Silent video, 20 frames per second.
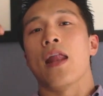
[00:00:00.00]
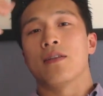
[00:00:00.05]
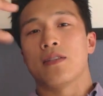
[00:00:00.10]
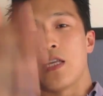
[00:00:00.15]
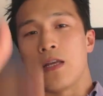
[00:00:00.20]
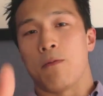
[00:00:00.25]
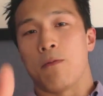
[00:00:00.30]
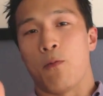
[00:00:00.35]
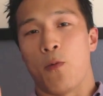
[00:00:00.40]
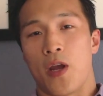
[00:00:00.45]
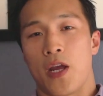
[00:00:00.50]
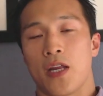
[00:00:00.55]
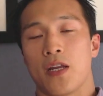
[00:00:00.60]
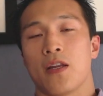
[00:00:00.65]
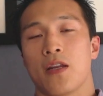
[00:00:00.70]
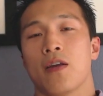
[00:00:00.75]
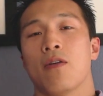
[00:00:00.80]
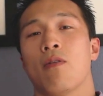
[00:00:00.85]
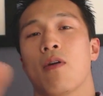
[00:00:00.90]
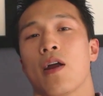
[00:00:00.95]
And the team
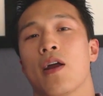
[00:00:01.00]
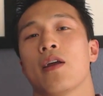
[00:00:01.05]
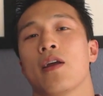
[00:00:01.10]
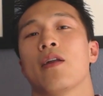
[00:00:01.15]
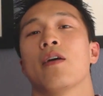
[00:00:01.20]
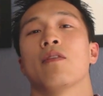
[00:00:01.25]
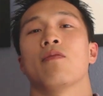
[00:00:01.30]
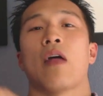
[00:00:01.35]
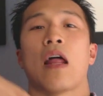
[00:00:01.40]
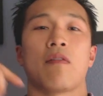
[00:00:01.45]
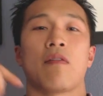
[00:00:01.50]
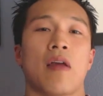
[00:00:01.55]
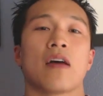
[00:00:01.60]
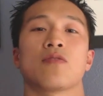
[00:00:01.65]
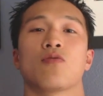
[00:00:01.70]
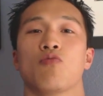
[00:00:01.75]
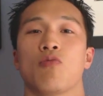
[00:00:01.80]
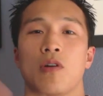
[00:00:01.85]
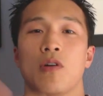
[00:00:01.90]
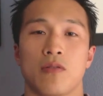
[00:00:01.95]
weight, right, that
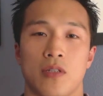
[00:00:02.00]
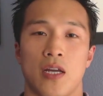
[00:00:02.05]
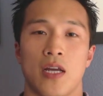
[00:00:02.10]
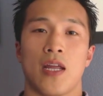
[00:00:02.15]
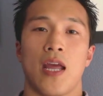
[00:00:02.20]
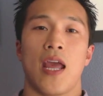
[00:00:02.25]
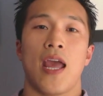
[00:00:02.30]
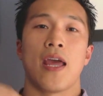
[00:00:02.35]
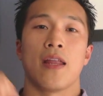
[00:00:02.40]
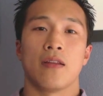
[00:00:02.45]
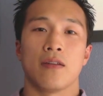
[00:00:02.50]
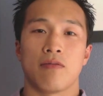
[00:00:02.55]
we had to rotate.